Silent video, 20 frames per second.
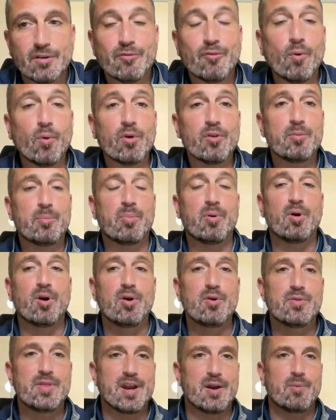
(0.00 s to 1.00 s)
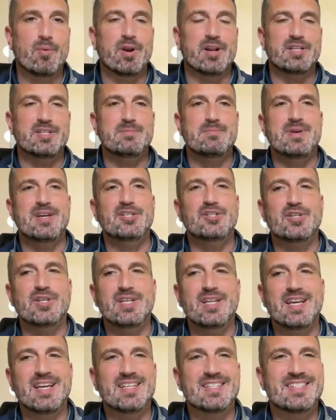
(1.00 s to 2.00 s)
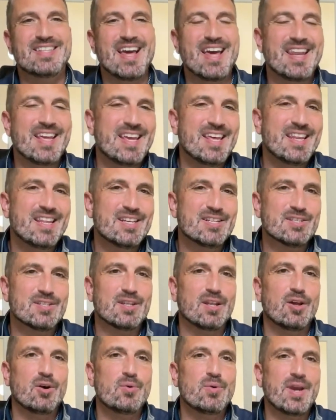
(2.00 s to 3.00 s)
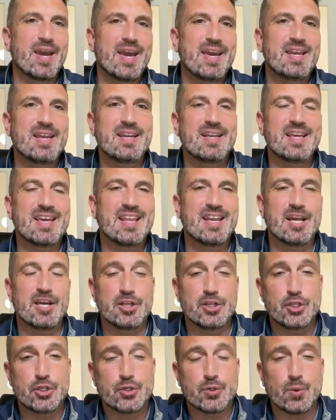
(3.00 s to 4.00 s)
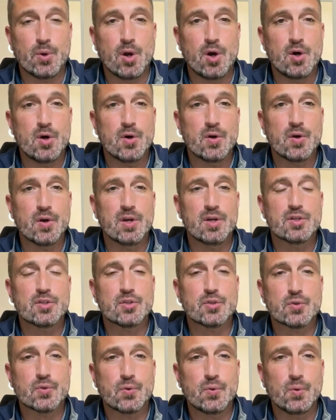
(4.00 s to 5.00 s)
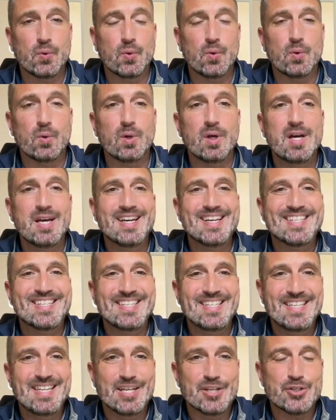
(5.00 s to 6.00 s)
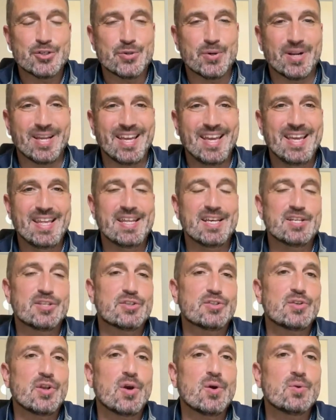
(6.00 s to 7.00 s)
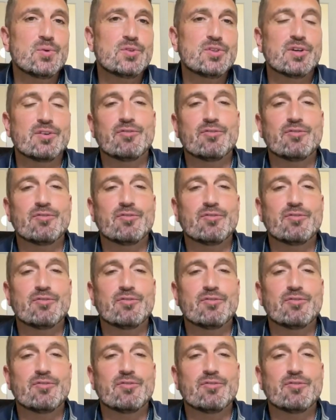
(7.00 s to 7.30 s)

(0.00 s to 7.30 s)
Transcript: fourth pro that I wanted to mention is that it is located in a strong school district. It is zoned to